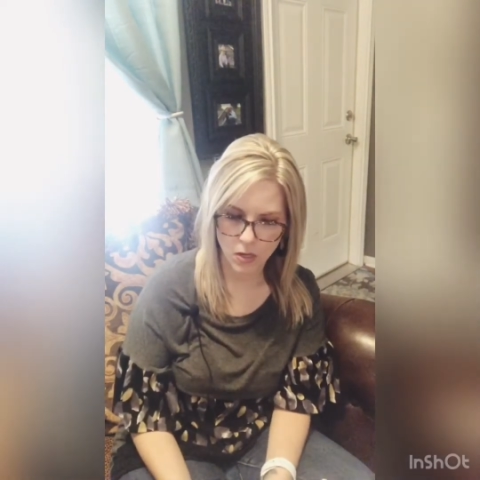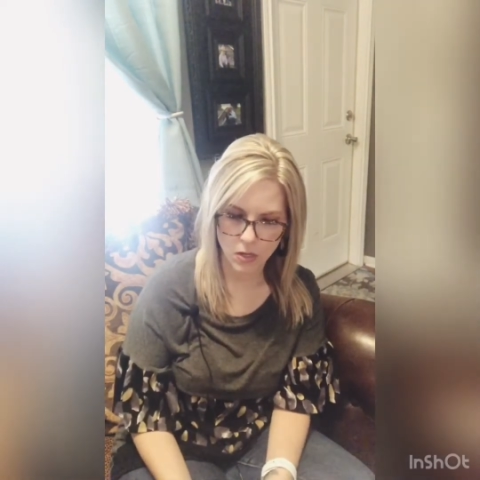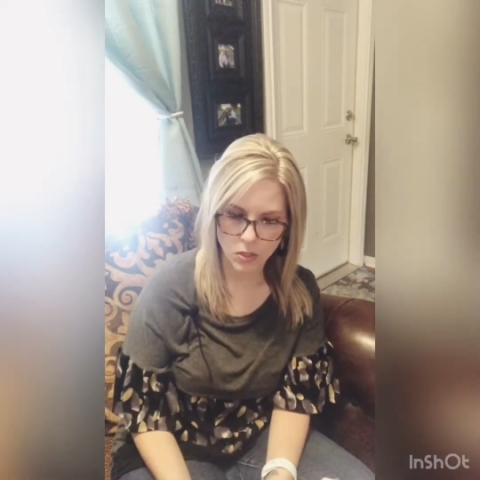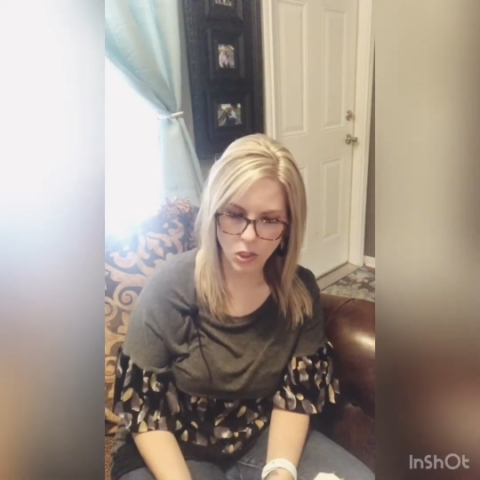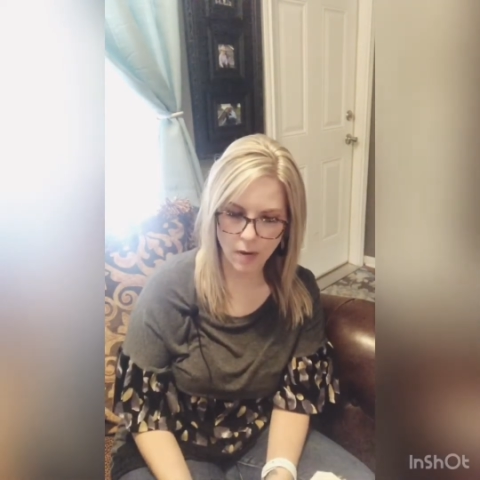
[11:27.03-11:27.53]

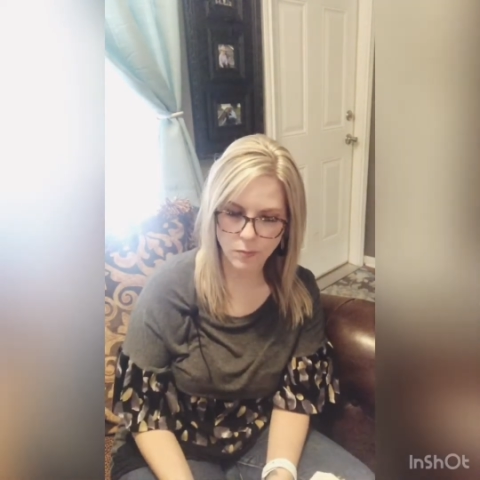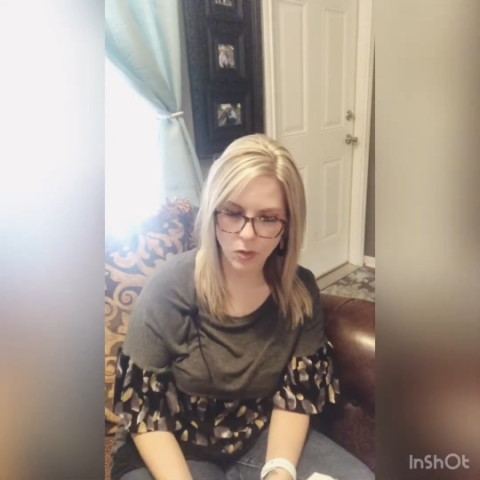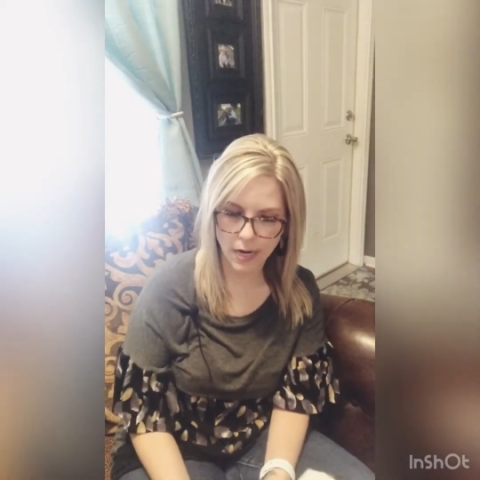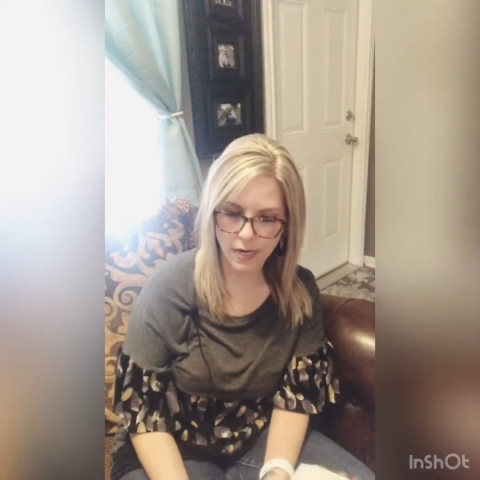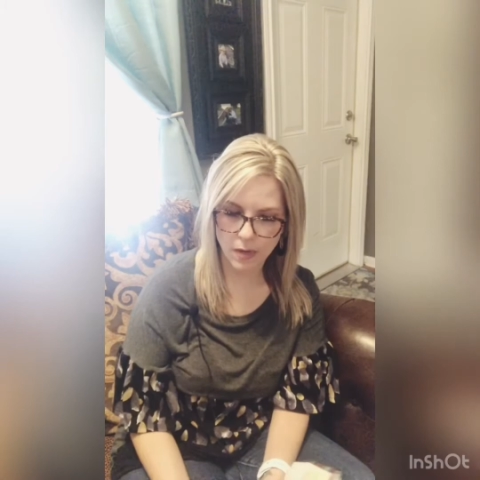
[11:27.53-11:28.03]
Chapter
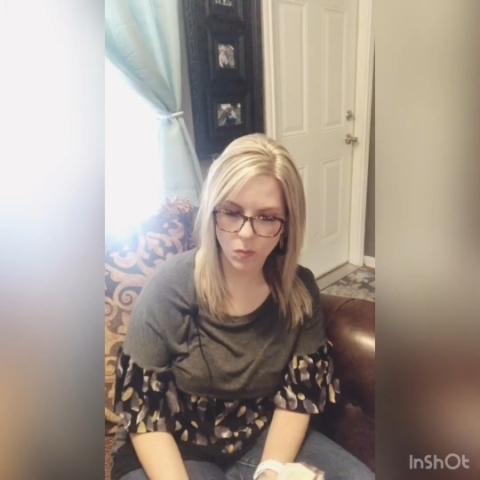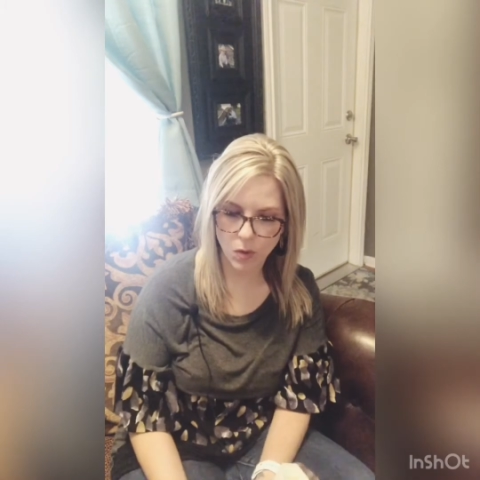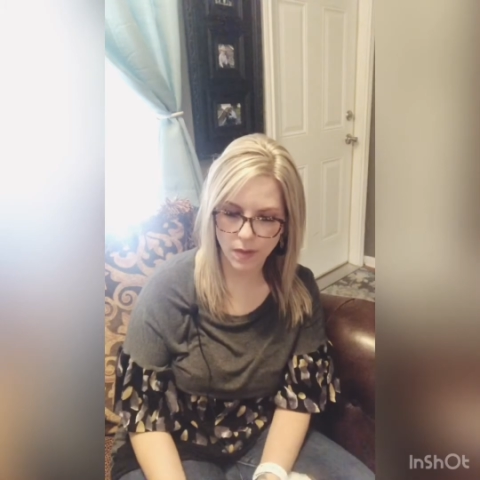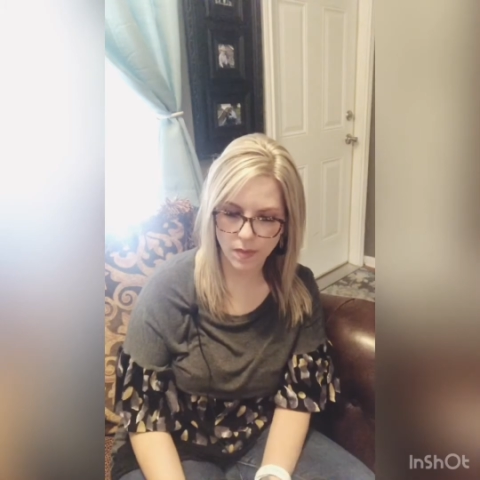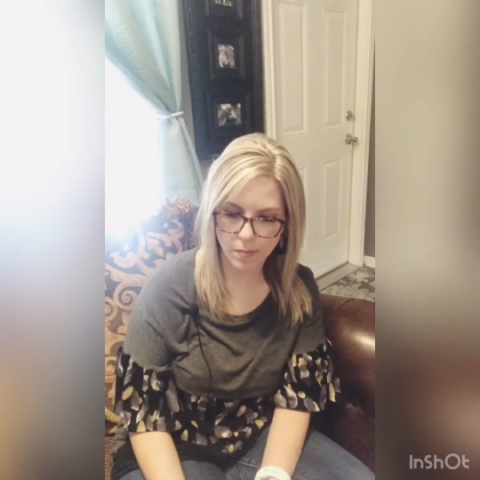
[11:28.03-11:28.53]

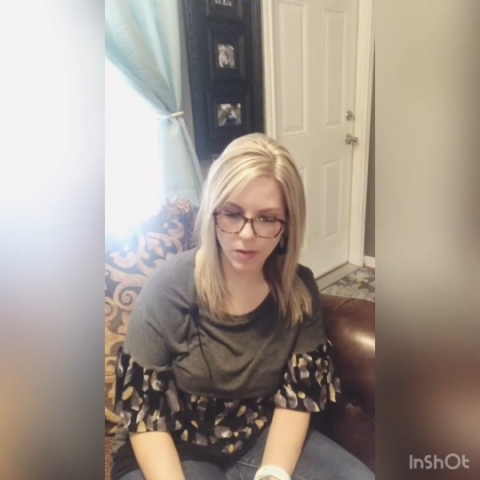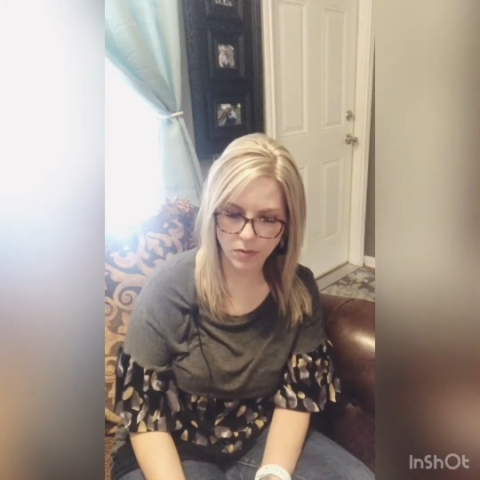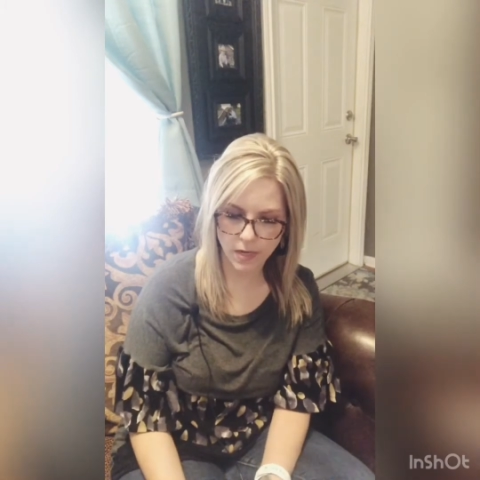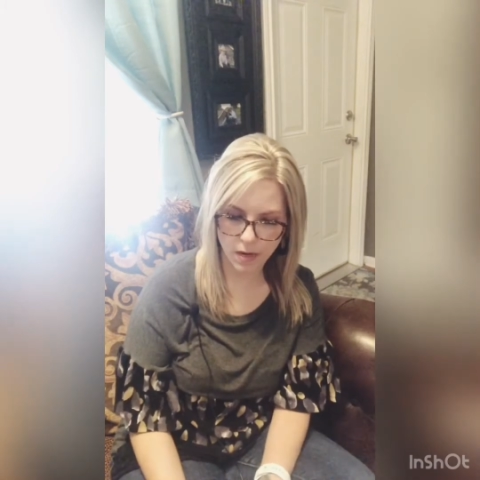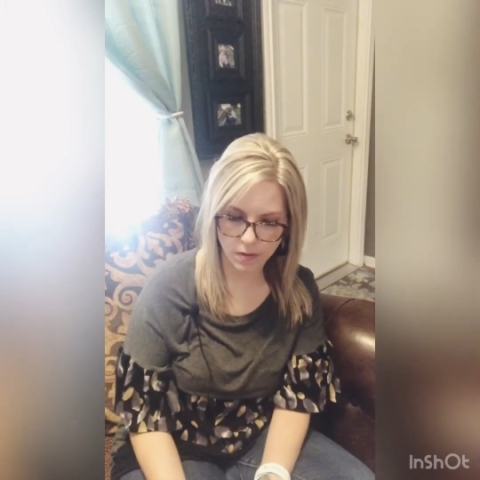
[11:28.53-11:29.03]
81, The
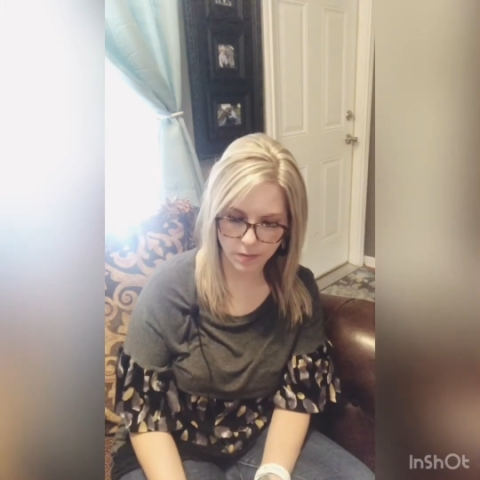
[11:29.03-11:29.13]
Meltdown.